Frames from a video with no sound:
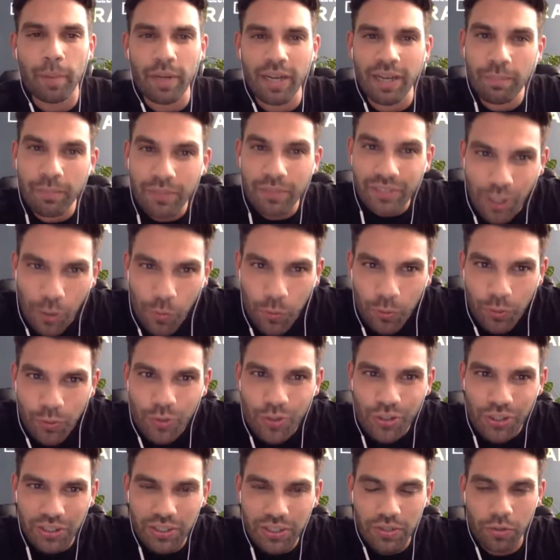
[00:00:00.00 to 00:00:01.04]
But I don't
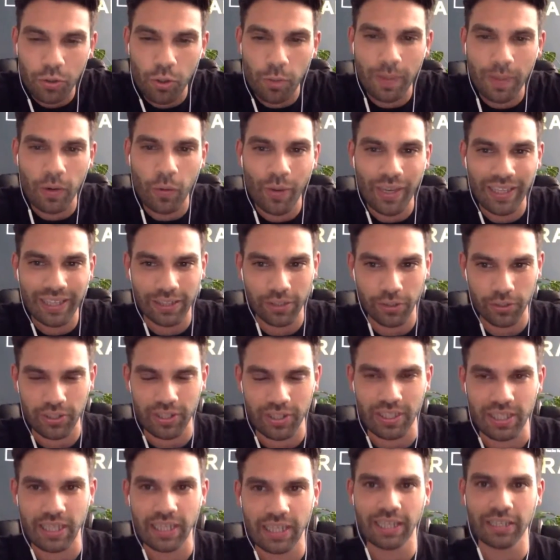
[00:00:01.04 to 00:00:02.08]
want to just talk about weight
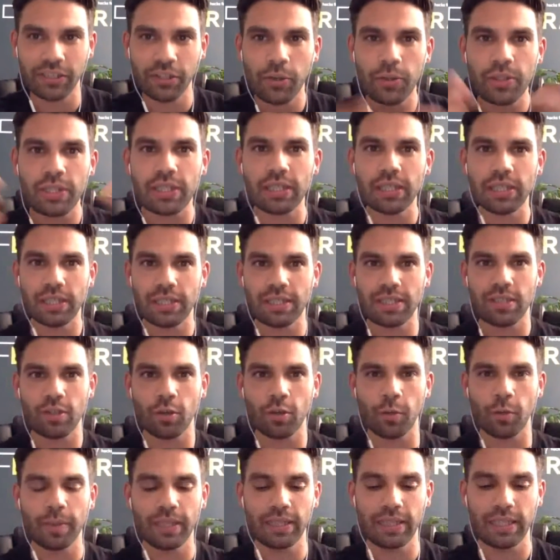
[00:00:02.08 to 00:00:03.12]
loss today. I know it's a
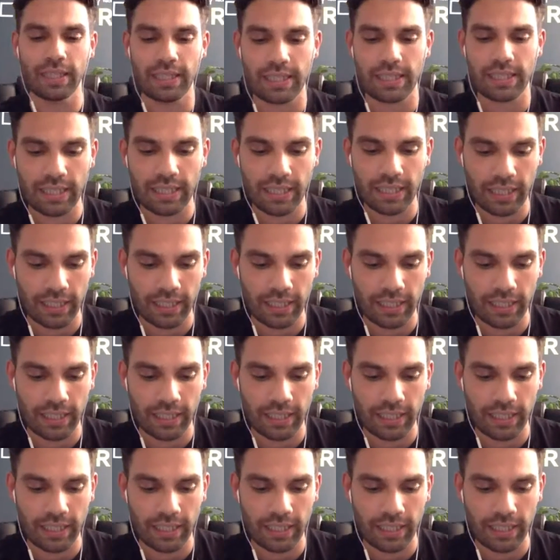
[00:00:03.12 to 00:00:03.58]
topic that